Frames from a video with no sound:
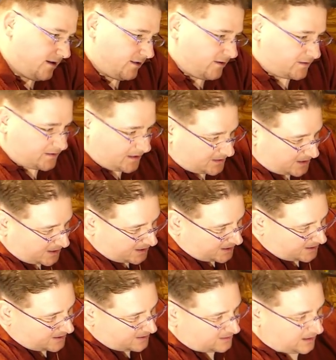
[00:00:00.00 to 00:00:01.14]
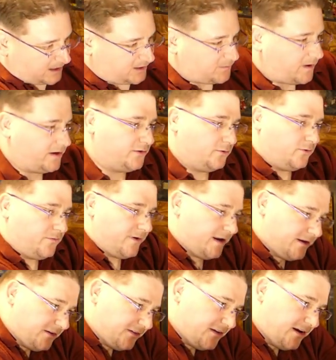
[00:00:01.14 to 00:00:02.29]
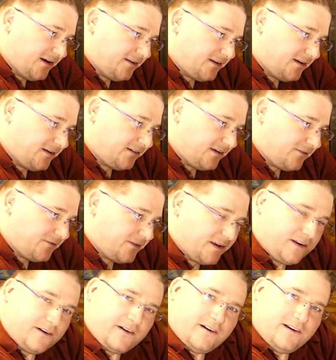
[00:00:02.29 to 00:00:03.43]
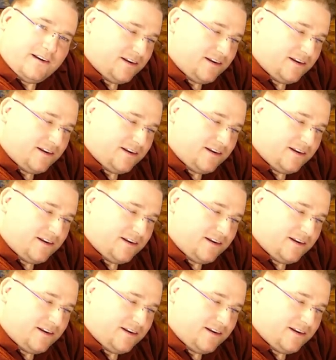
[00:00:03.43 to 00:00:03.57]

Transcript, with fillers: Looks like they liked my dual fan design that I designed for the Ender.